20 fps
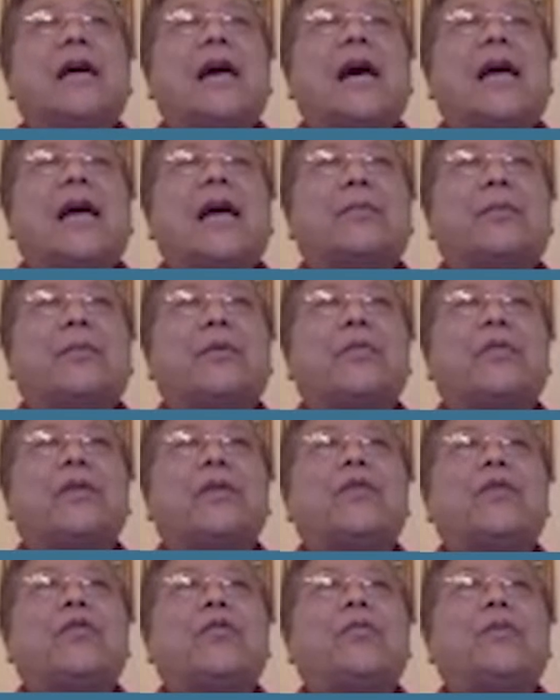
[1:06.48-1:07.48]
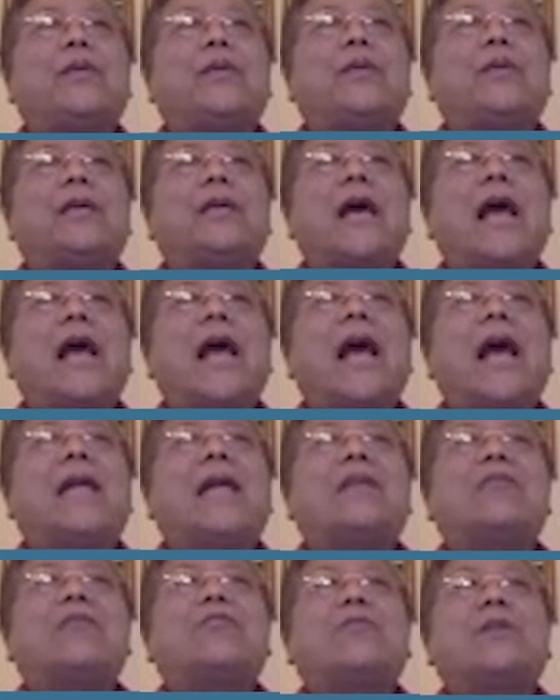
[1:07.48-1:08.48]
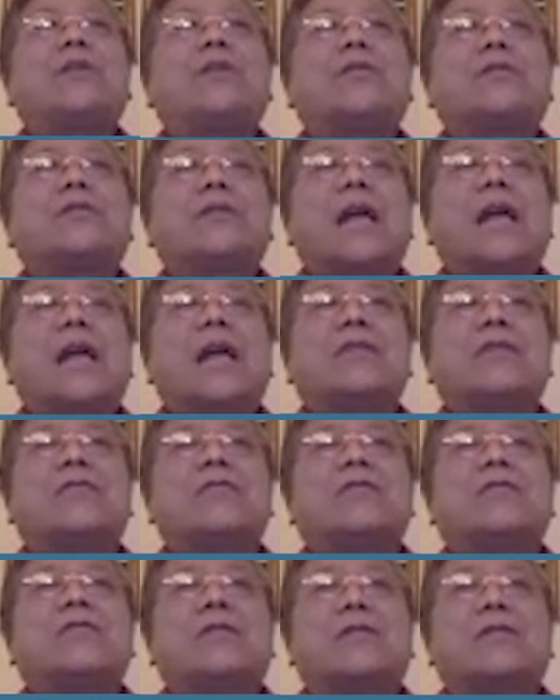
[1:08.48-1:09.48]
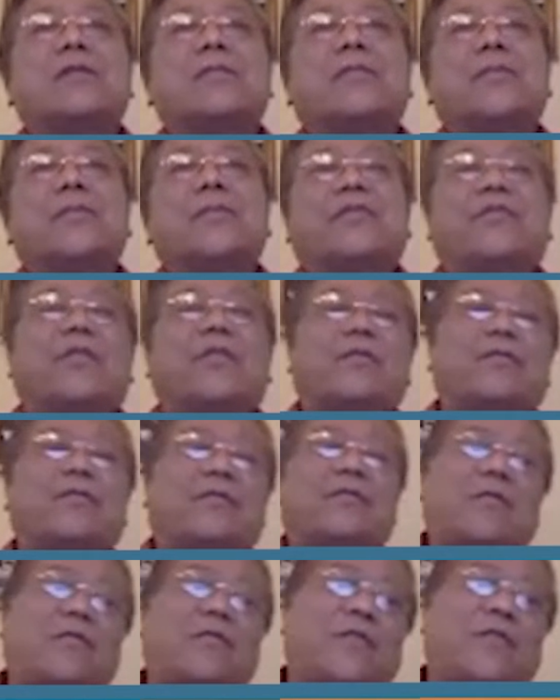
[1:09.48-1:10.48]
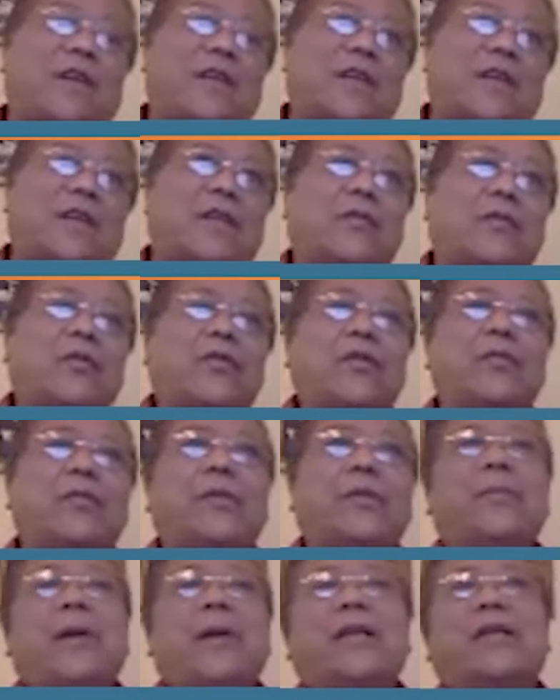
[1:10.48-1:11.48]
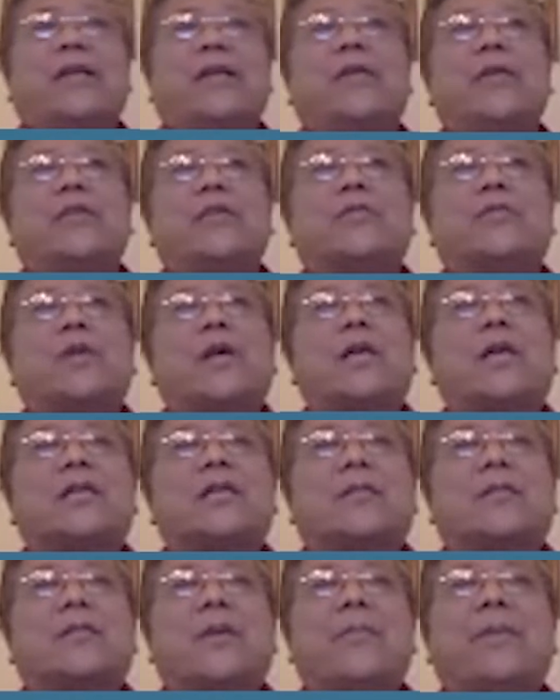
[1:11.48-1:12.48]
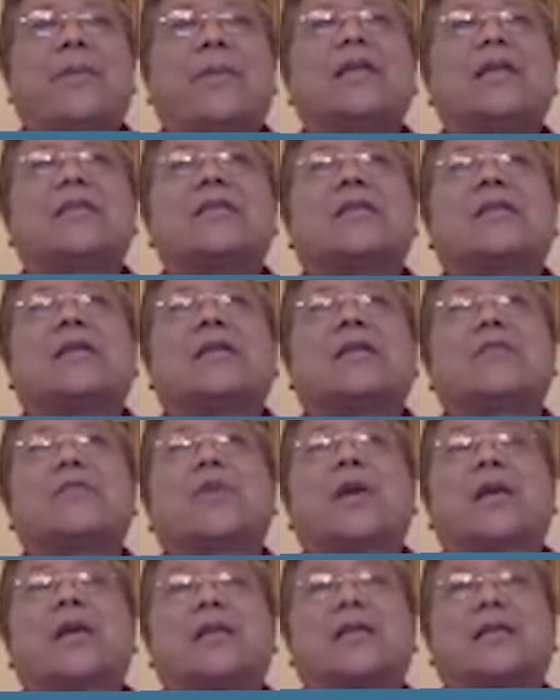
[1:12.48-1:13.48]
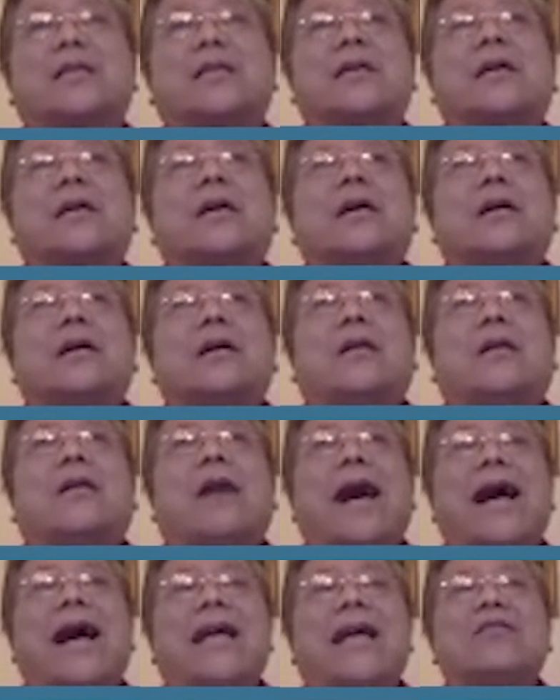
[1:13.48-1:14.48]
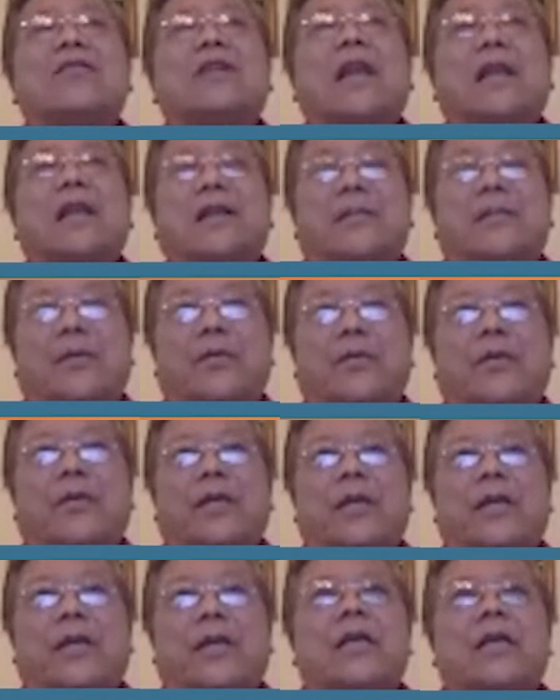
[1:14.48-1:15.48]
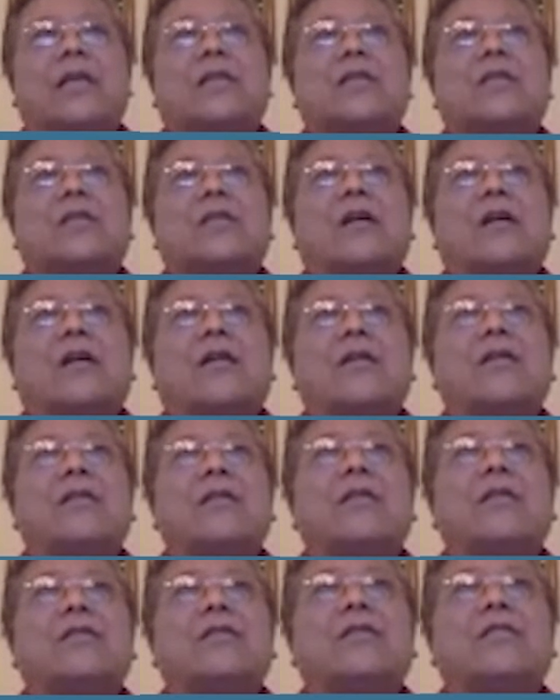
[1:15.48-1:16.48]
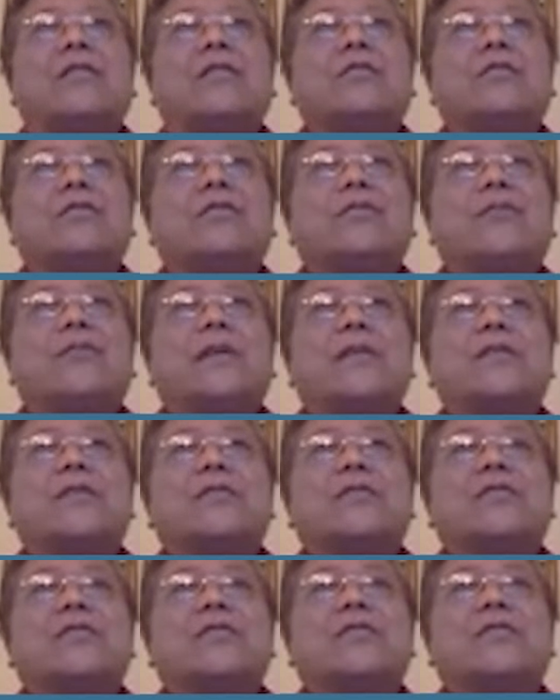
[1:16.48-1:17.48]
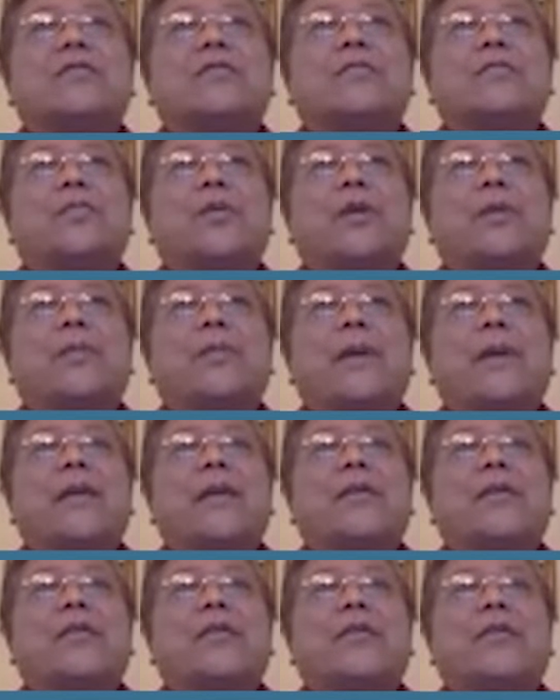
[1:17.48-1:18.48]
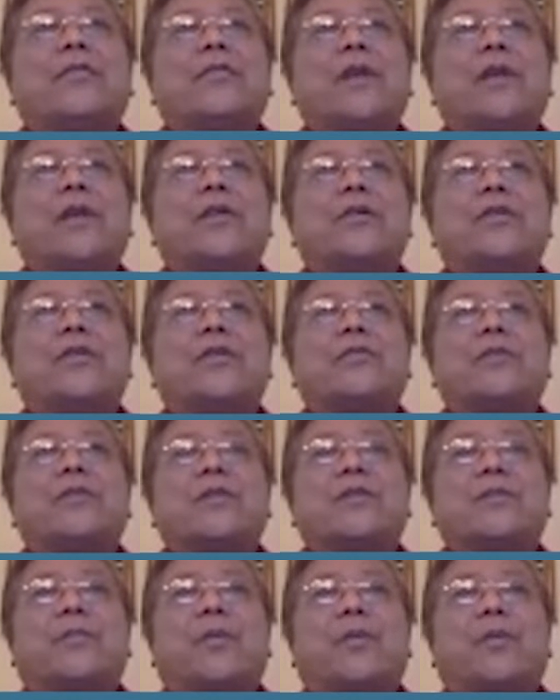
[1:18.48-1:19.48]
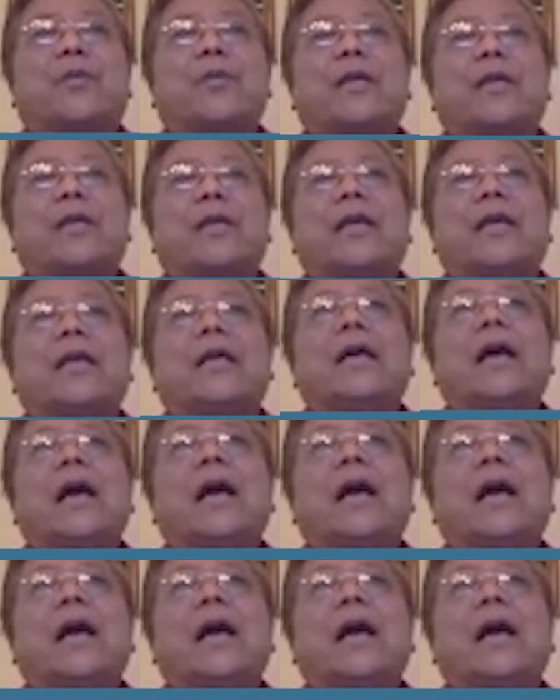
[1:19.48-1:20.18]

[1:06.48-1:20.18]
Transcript: and the protein could be any source. For example, could be bacteria expressed or mammalian cell expressed, or isolated protein. So all you need to do is just mix those two pre-made QQ reagent with protein